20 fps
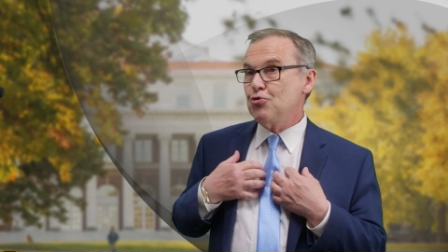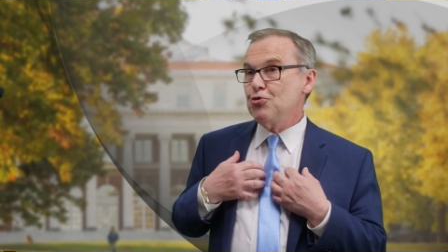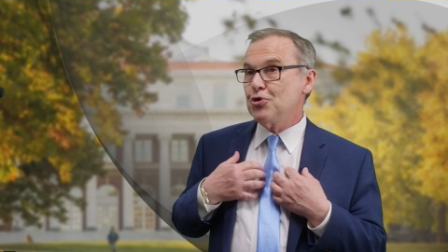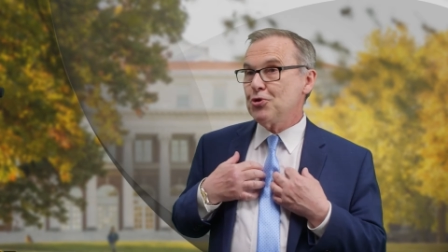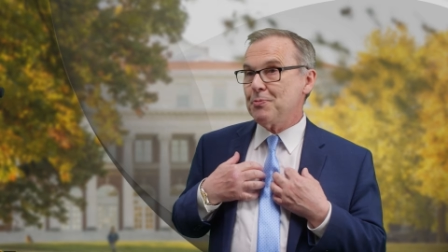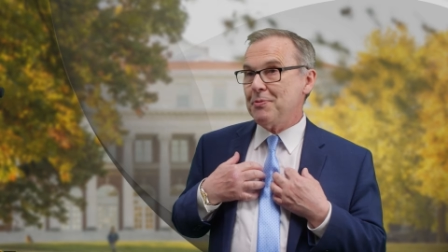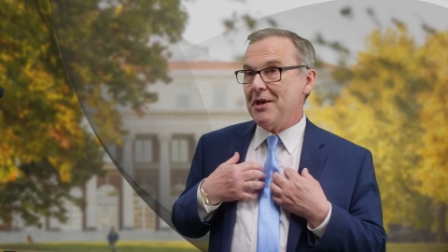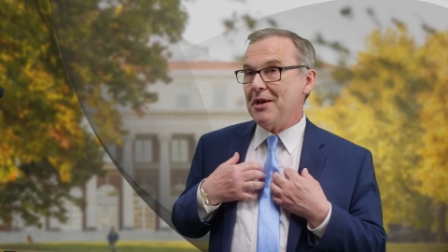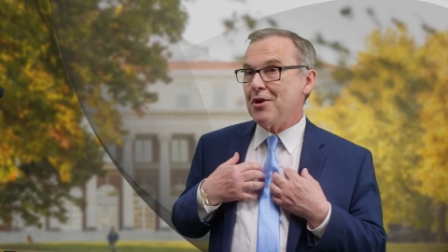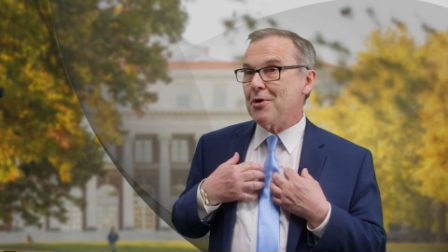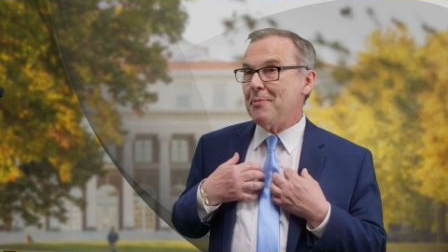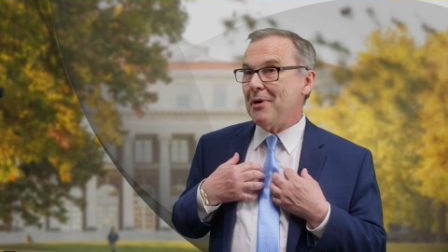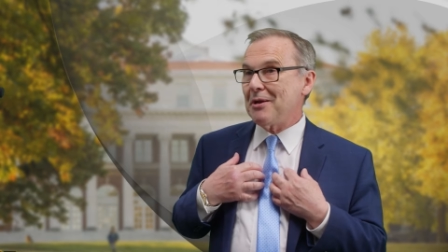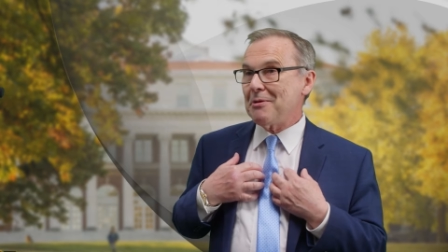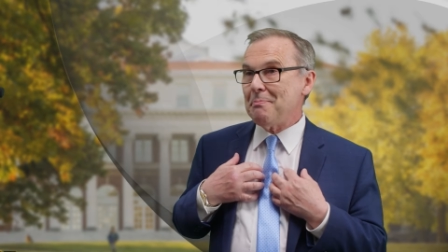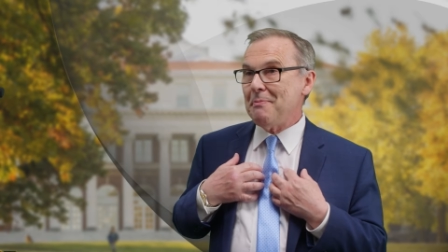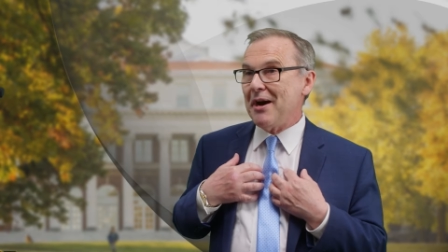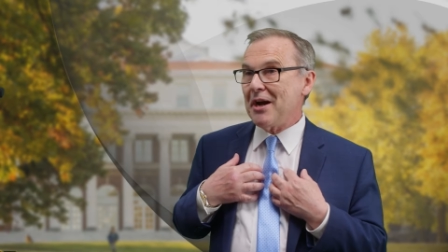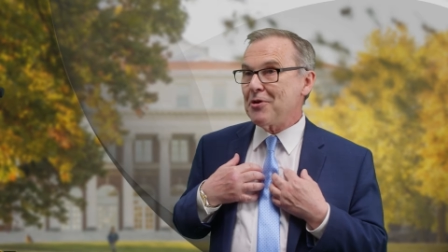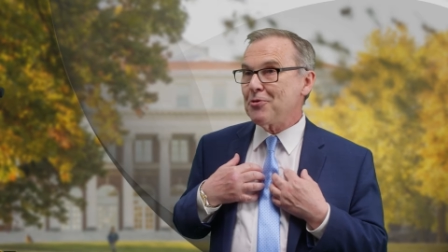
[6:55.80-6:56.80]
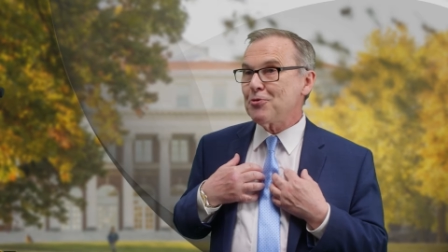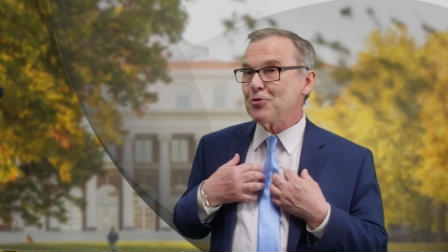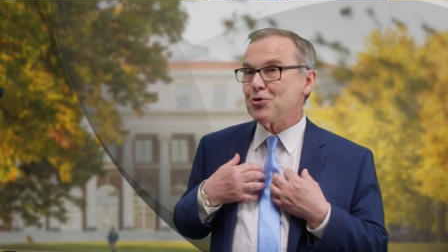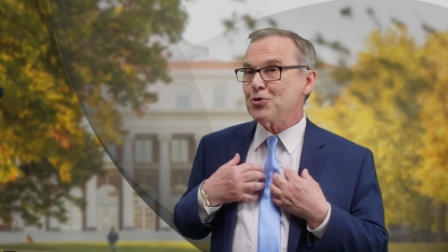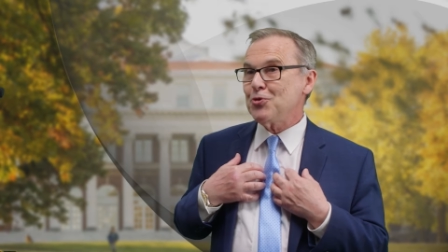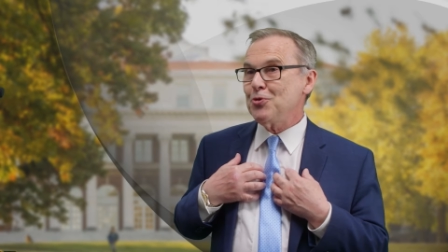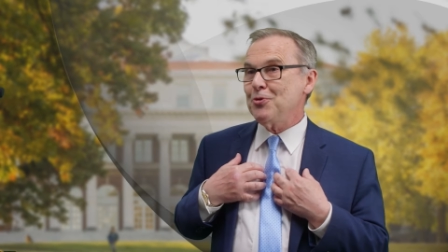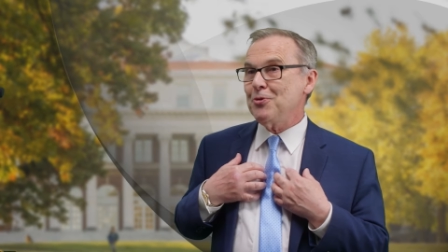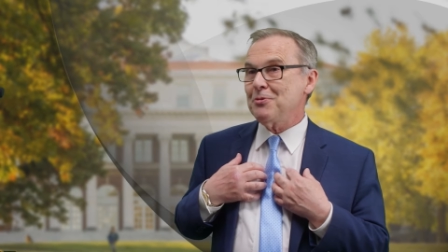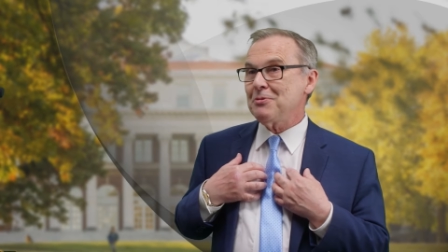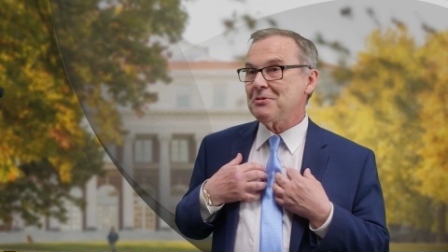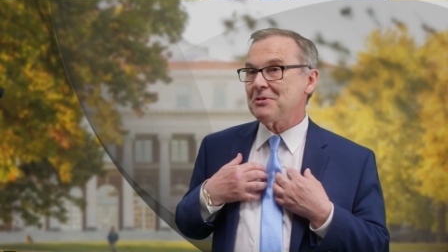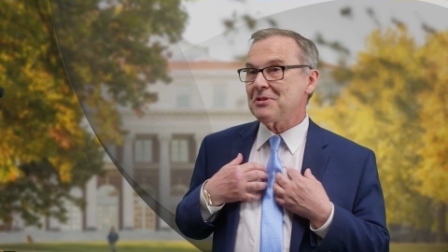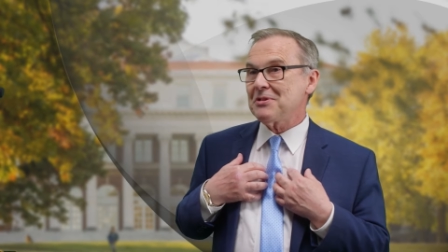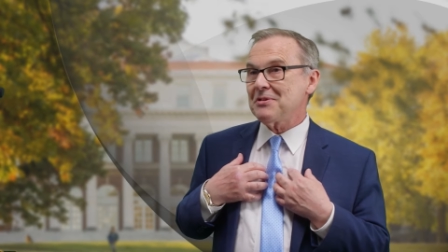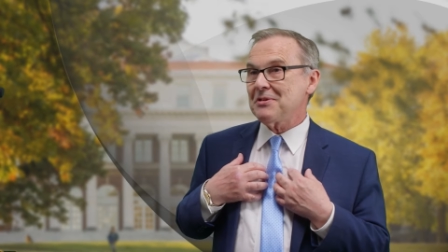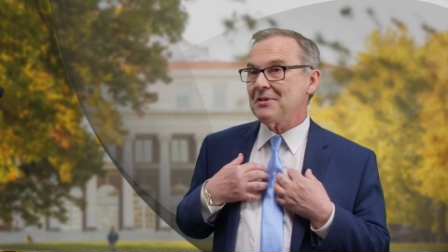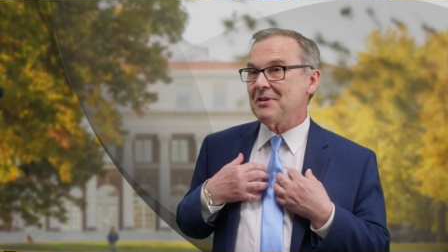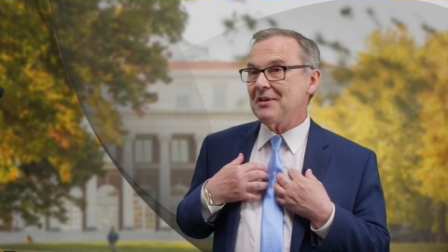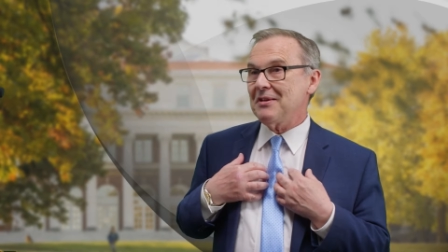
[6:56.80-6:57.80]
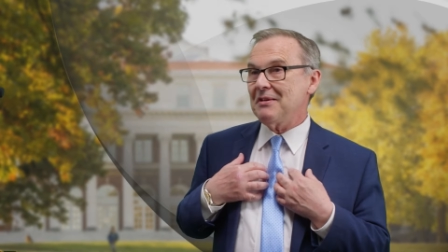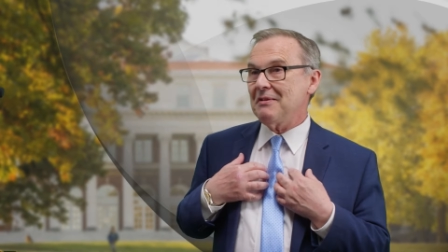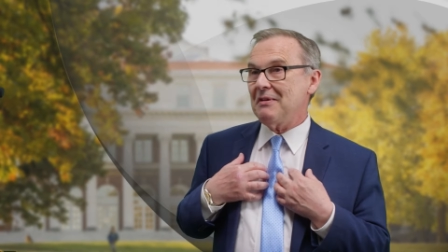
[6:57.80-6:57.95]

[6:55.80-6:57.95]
To speak about my own students,